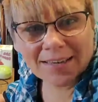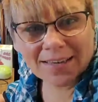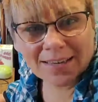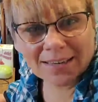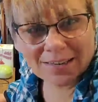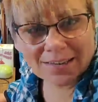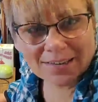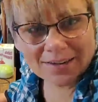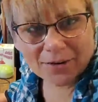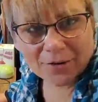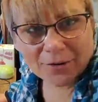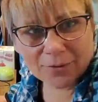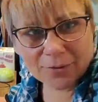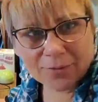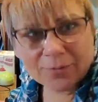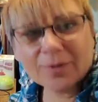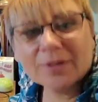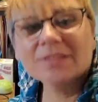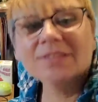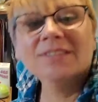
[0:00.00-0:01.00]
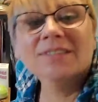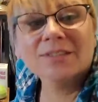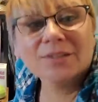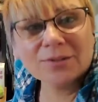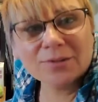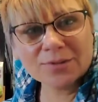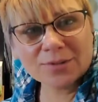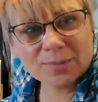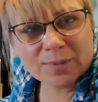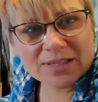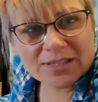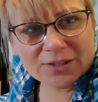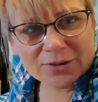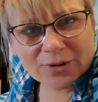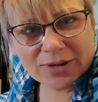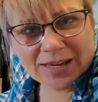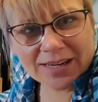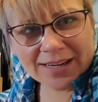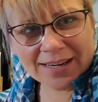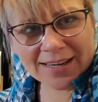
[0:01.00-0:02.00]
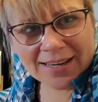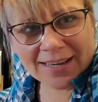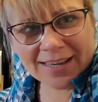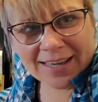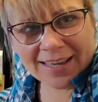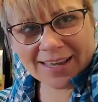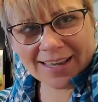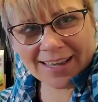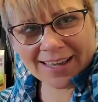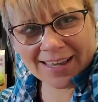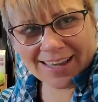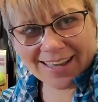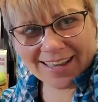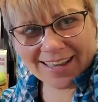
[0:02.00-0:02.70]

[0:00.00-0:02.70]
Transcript: and I don't want to lose my screen.